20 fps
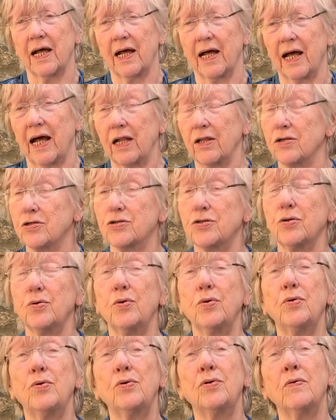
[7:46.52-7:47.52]
And
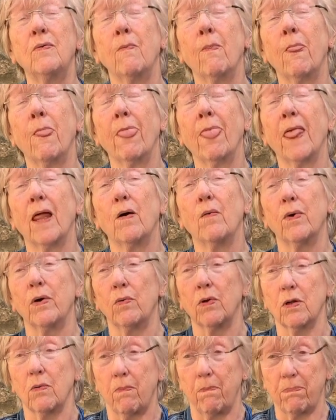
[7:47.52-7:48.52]
soon we
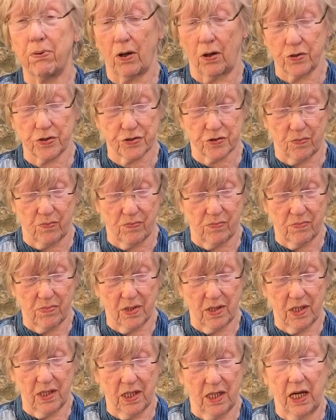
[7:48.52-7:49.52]
will blossom
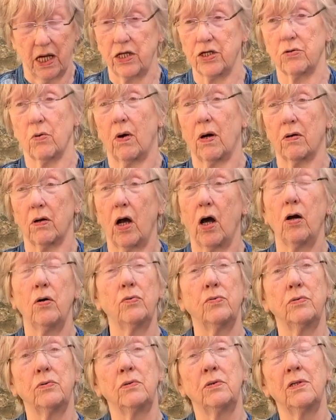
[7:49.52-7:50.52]
into our
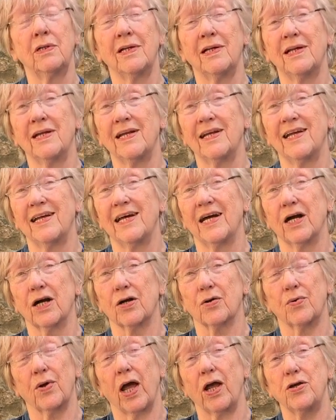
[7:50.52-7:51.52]
own
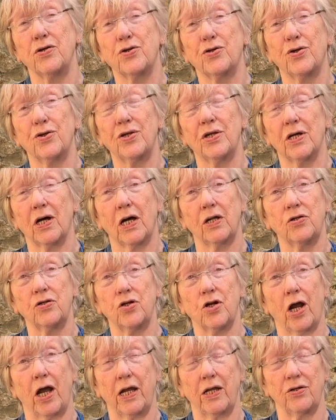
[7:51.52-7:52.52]
creation and
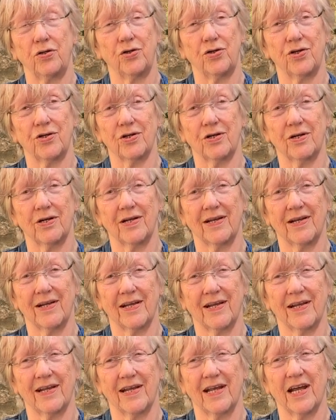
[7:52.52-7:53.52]
change.
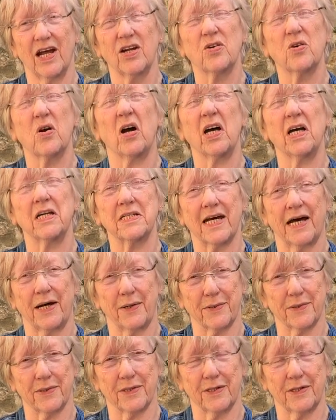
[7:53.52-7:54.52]
Try it
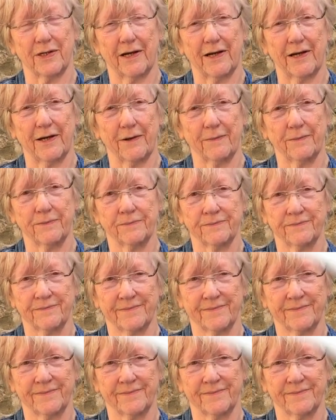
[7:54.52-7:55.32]
out.